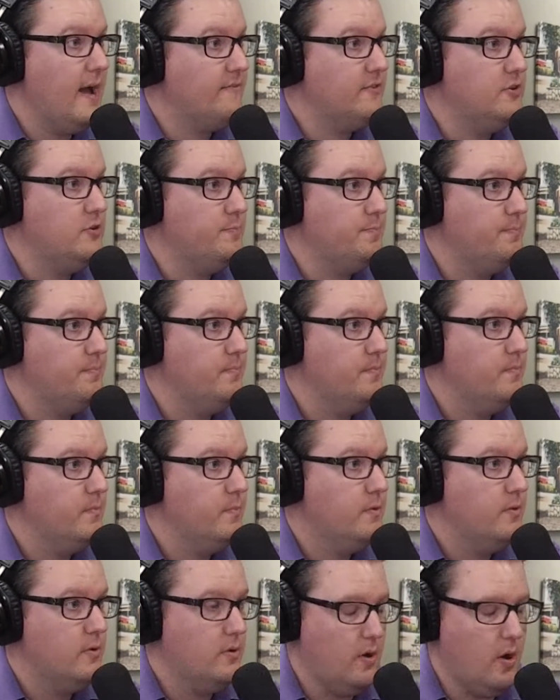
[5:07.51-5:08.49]
Let, me, let me
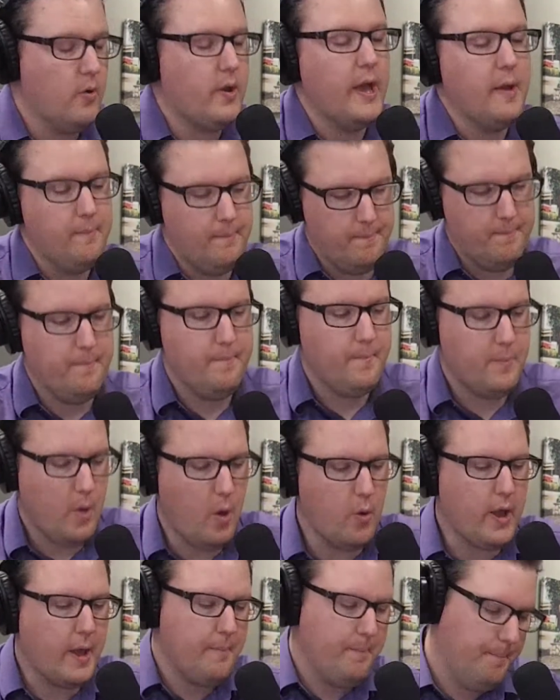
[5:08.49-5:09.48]
finish this part, okay, and then we'll come back
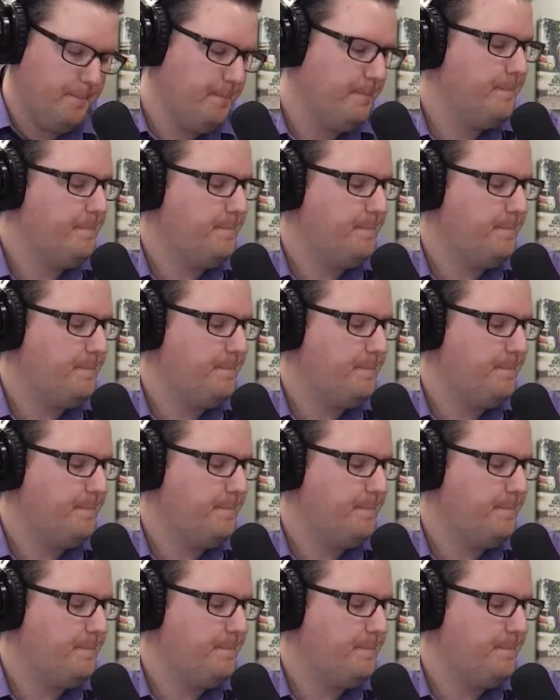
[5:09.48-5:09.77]
to payroll. Okay.